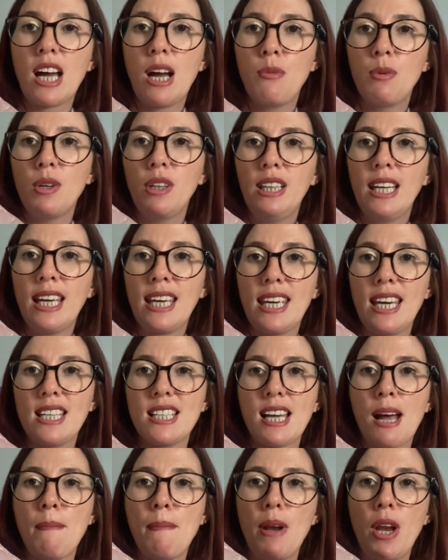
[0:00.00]
I will link it
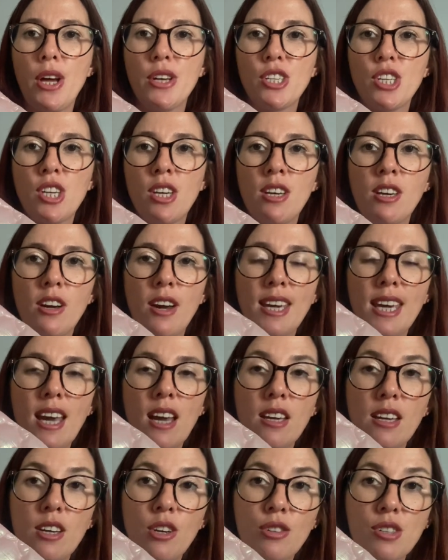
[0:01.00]
down below so you can go and
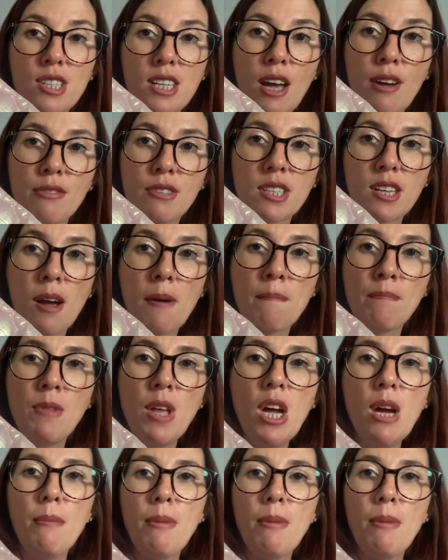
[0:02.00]
get yourself some.